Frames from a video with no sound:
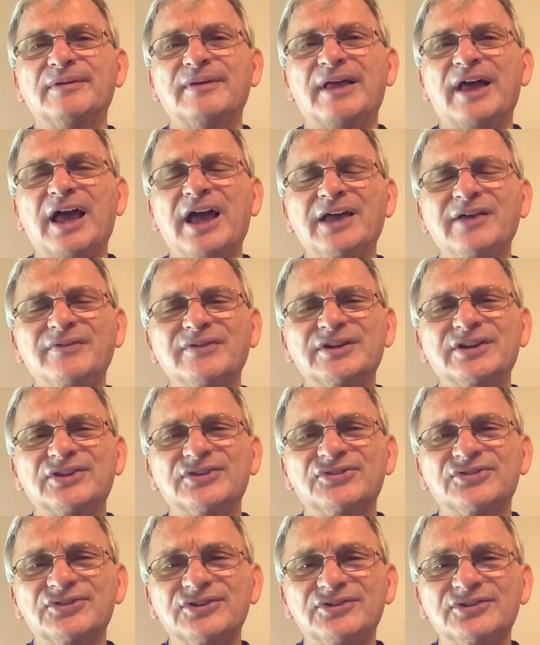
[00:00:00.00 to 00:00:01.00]
have an
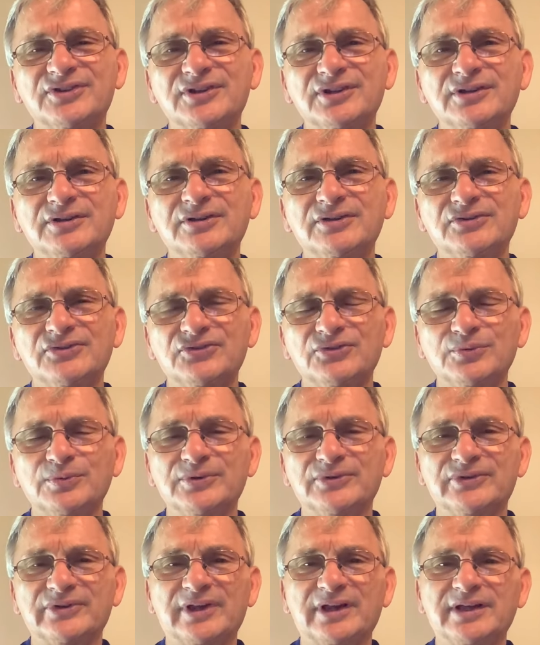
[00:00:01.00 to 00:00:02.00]
assisted
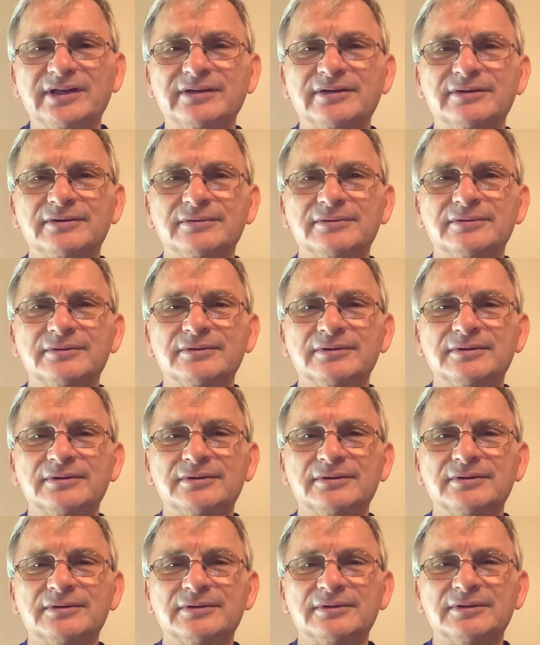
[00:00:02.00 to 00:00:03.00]
suicide.
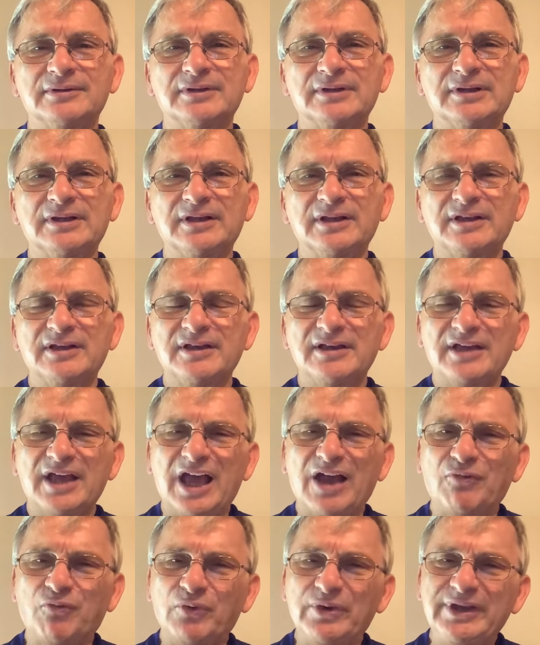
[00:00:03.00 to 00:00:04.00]

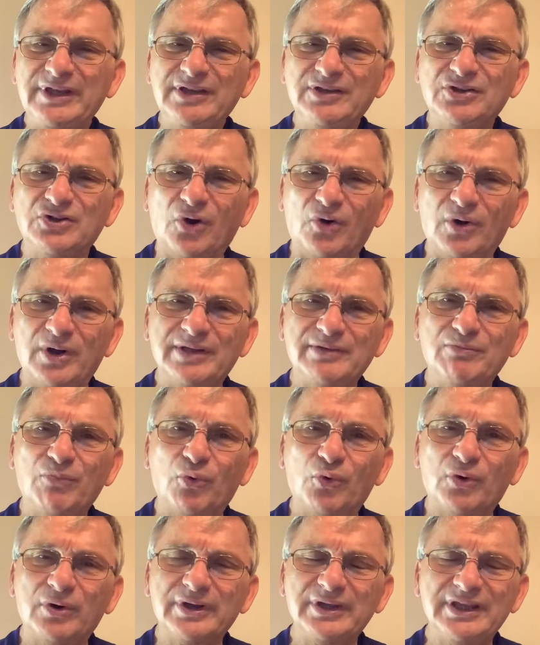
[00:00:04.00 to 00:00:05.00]
Have we gone
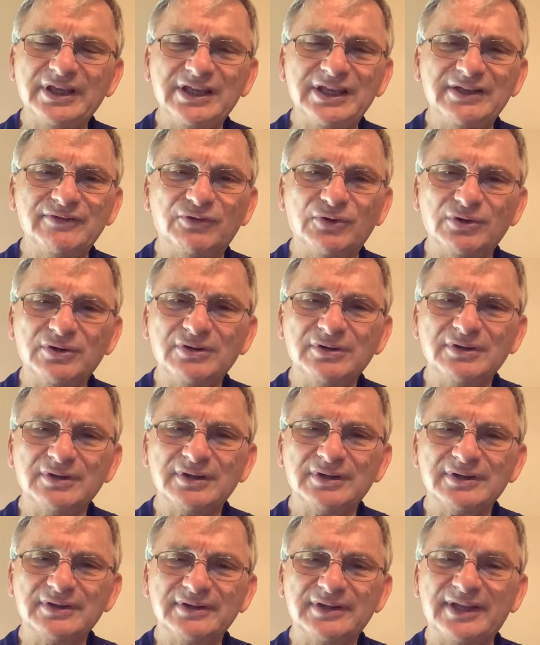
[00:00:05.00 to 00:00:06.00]
more evil
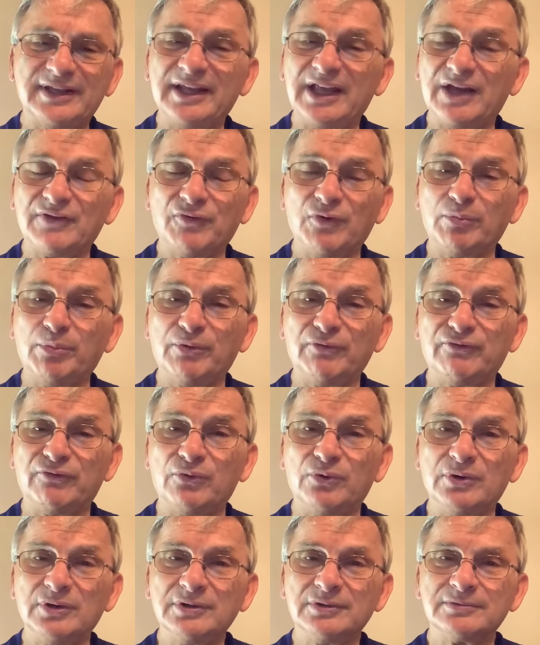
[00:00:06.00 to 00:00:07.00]
than ever
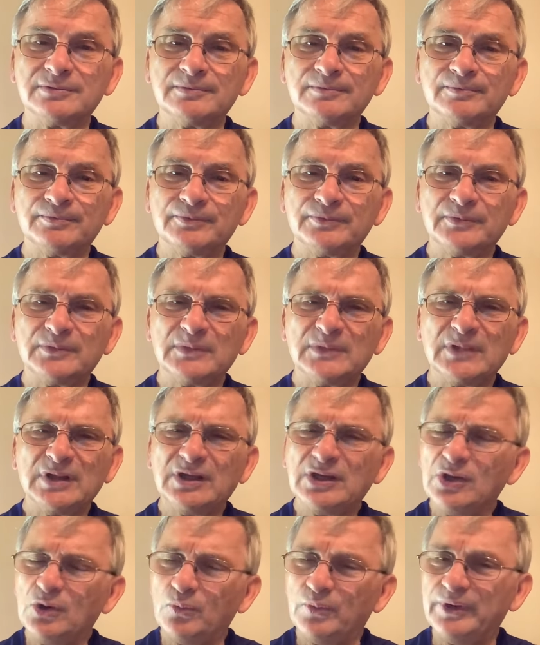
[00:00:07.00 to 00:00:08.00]
before?
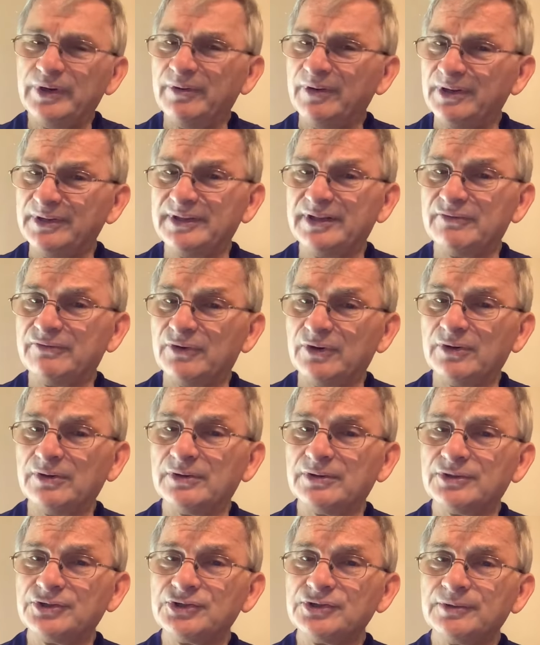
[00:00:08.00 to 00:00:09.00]
We're on the
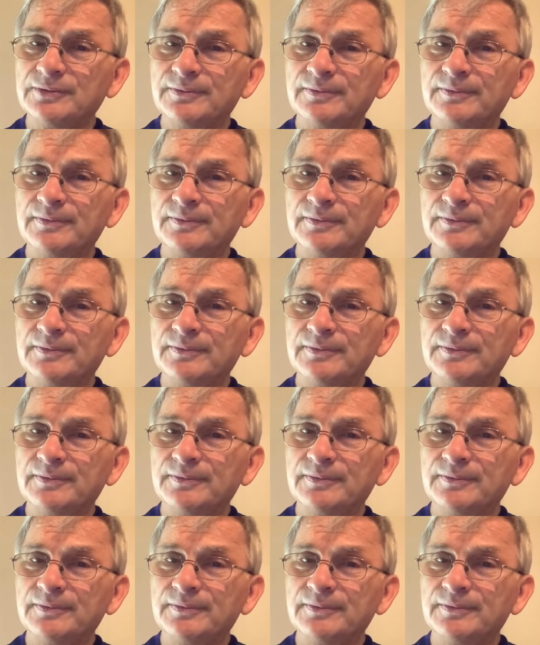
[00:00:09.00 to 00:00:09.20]
verge.